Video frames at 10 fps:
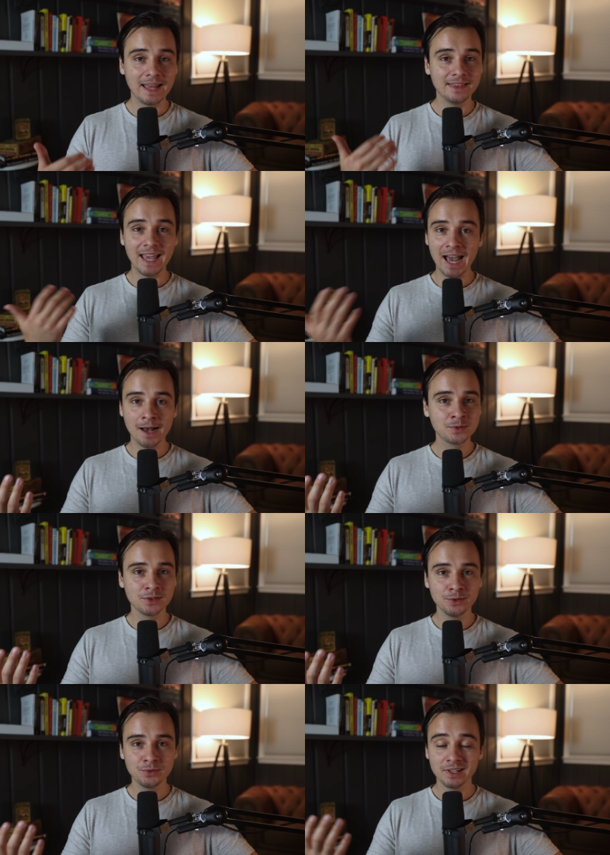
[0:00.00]
And the
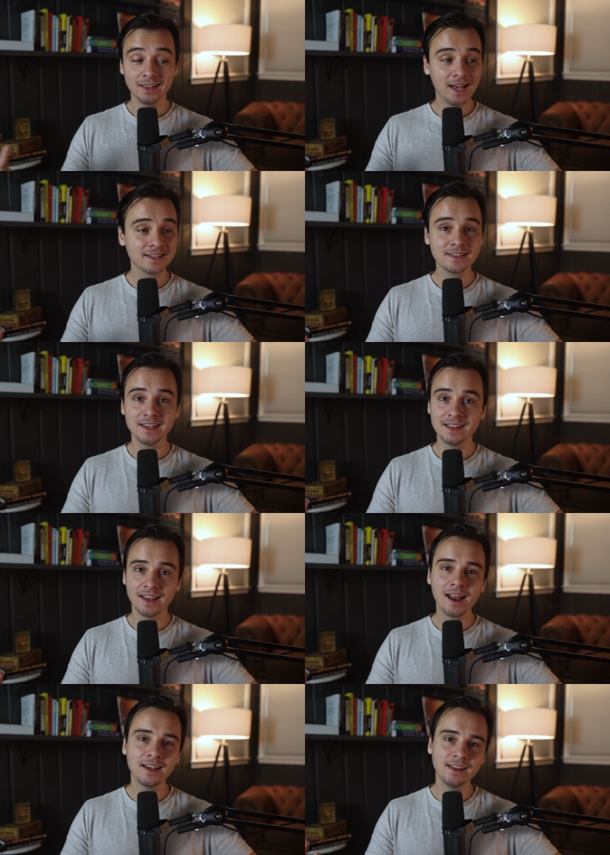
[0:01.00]
absolute last thing
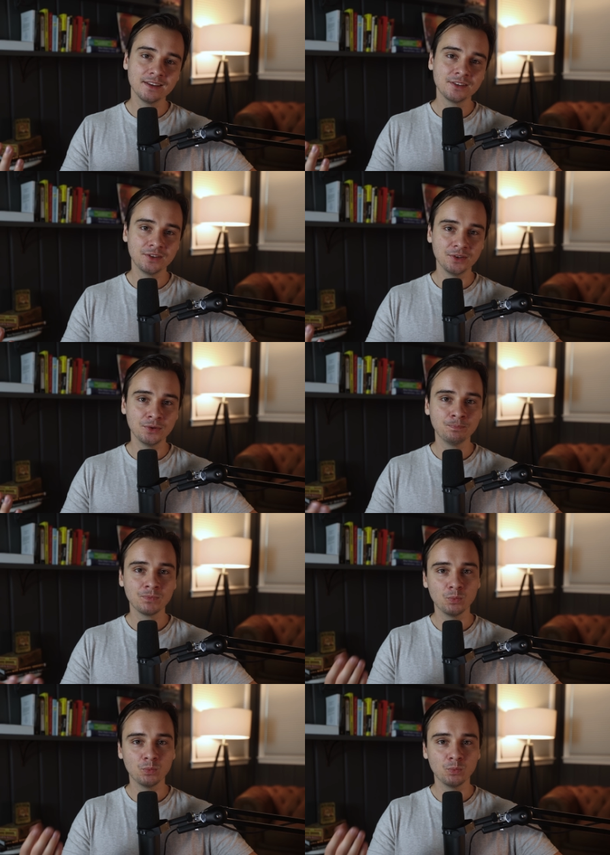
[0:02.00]
that I needed to do